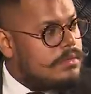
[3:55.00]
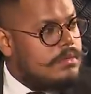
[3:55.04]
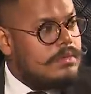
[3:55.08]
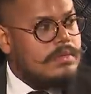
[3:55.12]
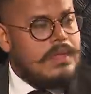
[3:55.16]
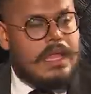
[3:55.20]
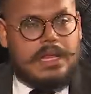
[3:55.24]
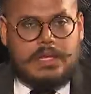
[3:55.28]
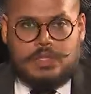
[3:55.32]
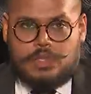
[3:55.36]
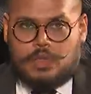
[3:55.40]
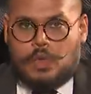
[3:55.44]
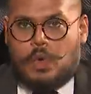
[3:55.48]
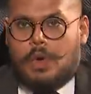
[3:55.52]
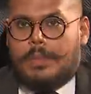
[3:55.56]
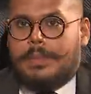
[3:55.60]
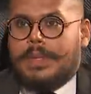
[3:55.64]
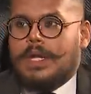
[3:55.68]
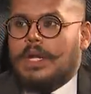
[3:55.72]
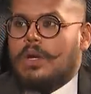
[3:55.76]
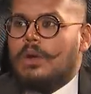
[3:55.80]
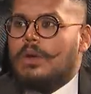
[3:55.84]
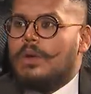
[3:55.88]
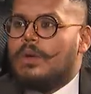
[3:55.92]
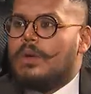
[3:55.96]
There are so
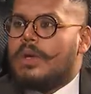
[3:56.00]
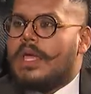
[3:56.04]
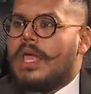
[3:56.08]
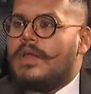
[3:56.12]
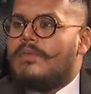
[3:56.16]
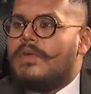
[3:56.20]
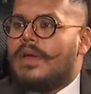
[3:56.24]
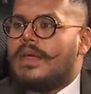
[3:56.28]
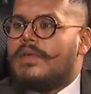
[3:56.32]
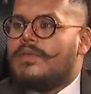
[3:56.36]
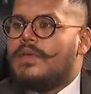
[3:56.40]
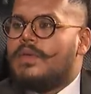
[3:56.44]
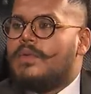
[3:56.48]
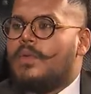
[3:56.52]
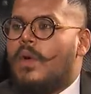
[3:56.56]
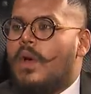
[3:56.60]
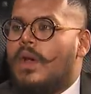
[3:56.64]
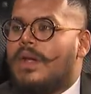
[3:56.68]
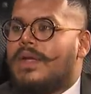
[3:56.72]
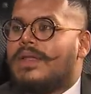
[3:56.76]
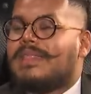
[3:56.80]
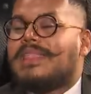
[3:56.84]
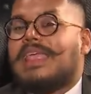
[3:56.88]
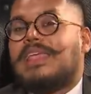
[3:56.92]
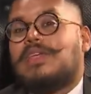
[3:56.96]
many. You know, look at whatever you
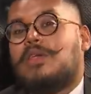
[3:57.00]
want.